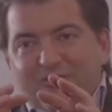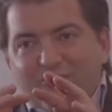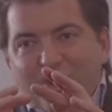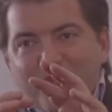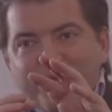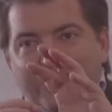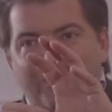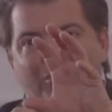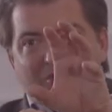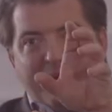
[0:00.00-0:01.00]
road
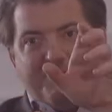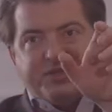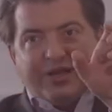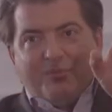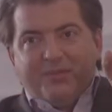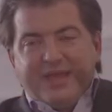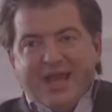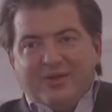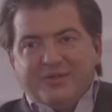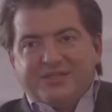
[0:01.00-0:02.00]
that creeps up the
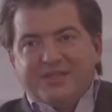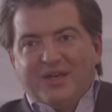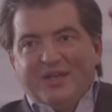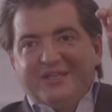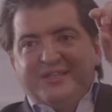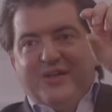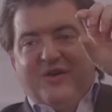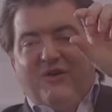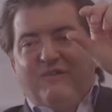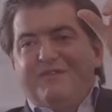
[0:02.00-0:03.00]
outside
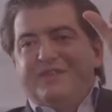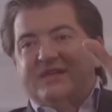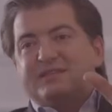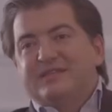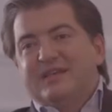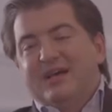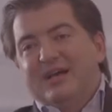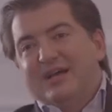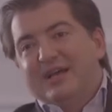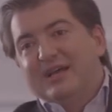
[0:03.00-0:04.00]
of this
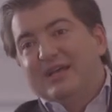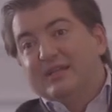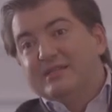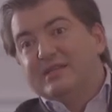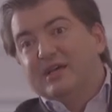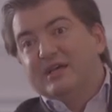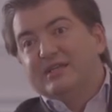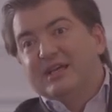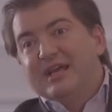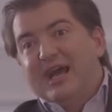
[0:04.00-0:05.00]
uh,
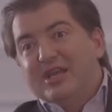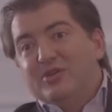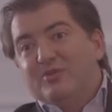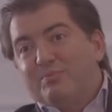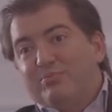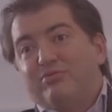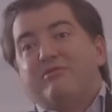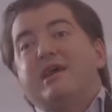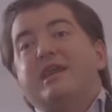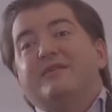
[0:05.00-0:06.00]
hillside, and you
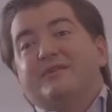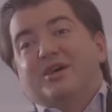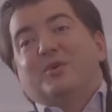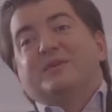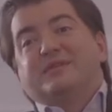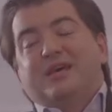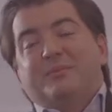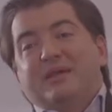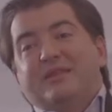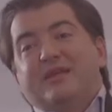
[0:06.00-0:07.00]
pray that no one's
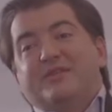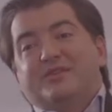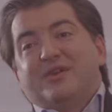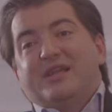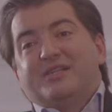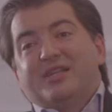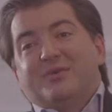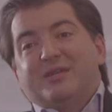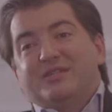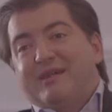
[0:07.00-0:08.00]
coming in the other direction,
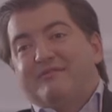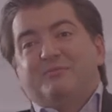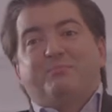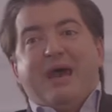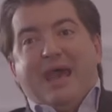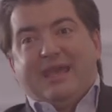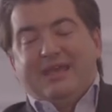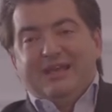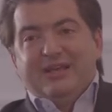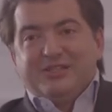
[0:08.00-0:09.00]
otherwise you have to
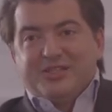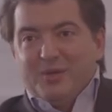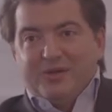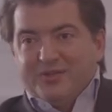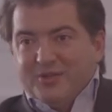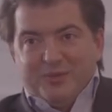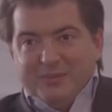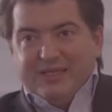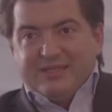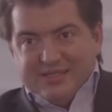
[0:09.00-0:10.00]
back two hundred odd
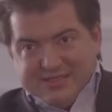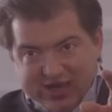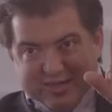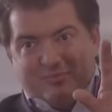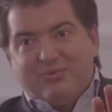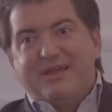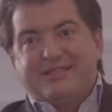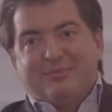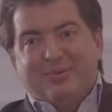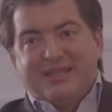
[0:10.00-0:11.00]
metres down a
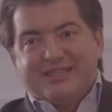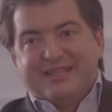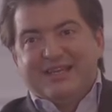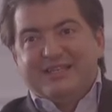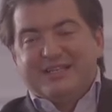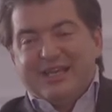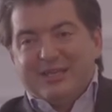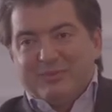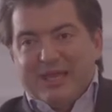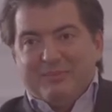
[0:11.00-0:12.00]
precipice to let
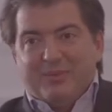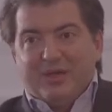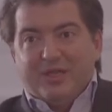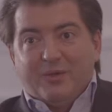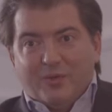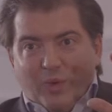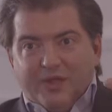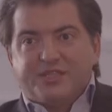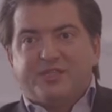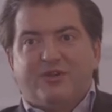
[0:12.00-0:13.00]
them get by you, and
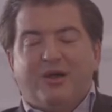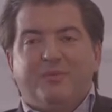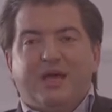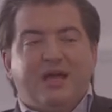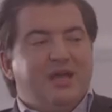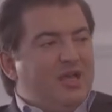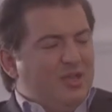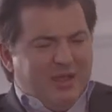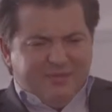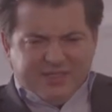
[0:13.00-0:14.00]
once you're up there
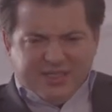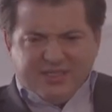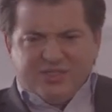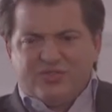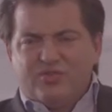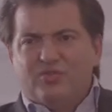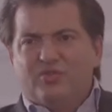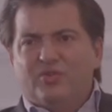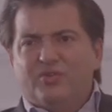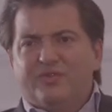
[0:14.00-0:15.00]
you have this
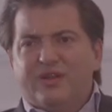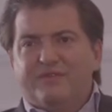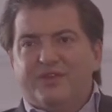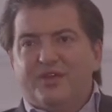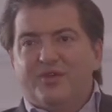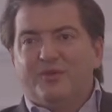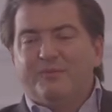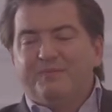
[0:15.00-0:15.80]
extraordinary view.